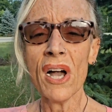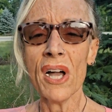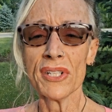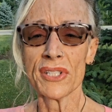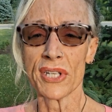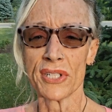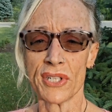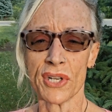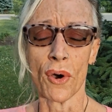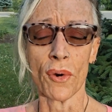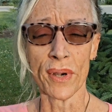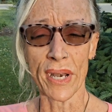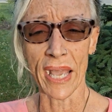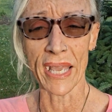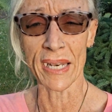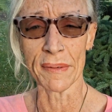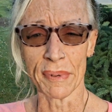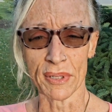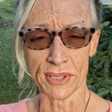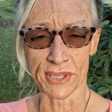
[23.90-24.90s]
to donate
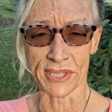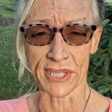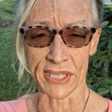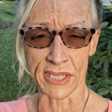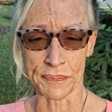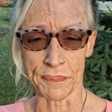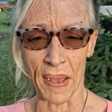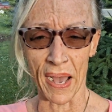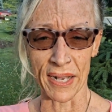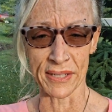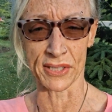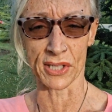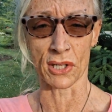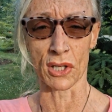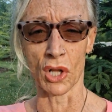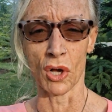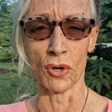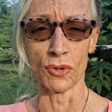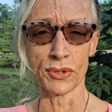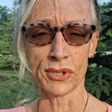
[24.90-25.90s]
about 6 bags of
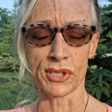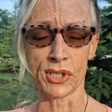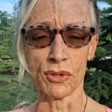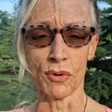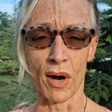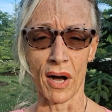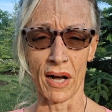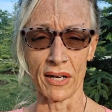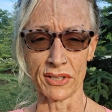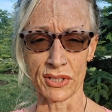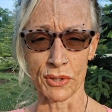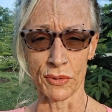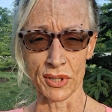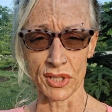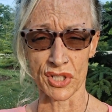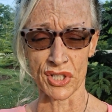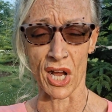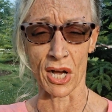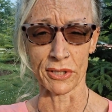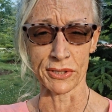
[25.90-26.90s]
clothes to a
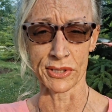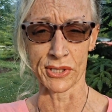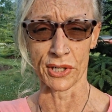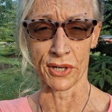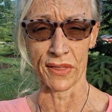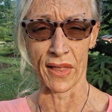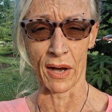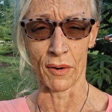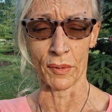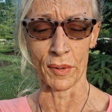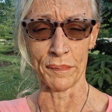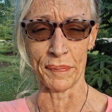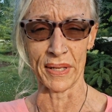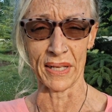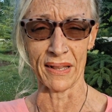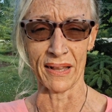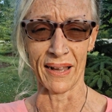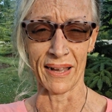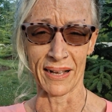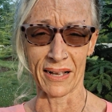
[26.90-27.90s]
shelter that would be
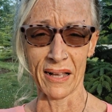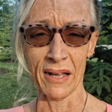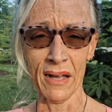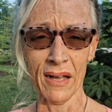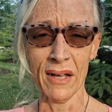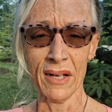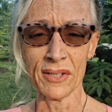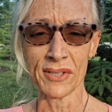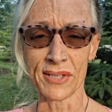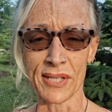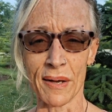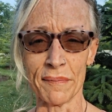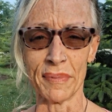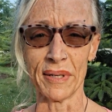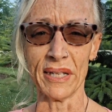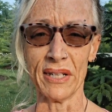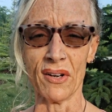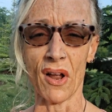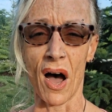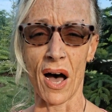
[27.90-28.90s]
like
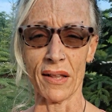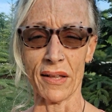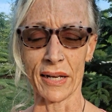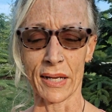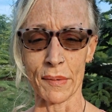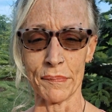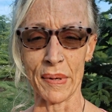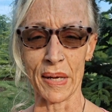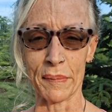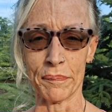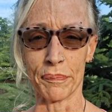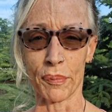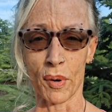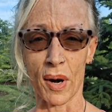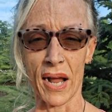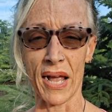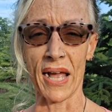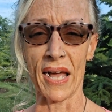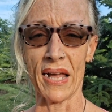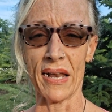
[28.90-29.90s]
somebody, not like a big
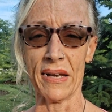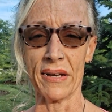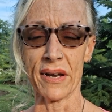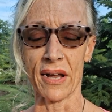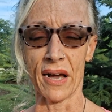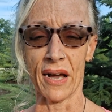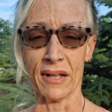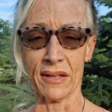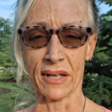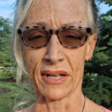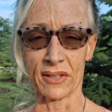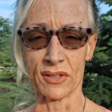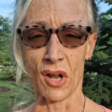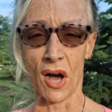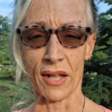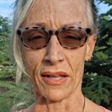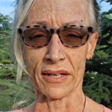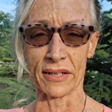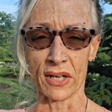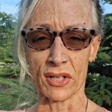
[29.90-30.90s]
brand, like
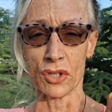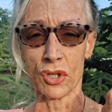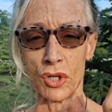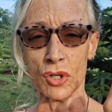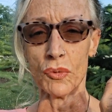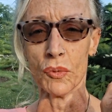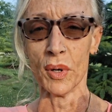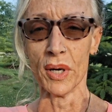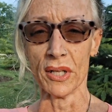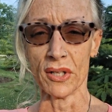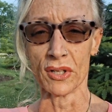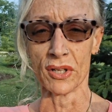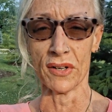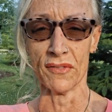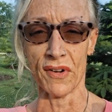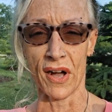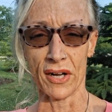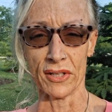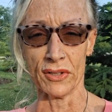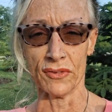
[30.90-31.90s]
not like a Goodwill or a
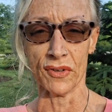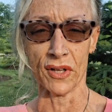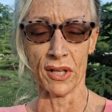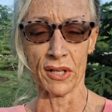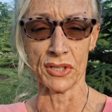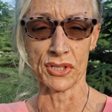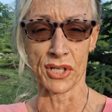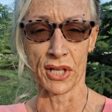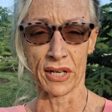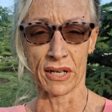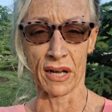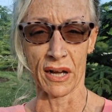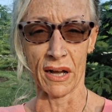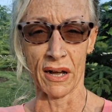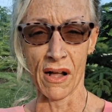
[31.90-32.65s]
Value Village, like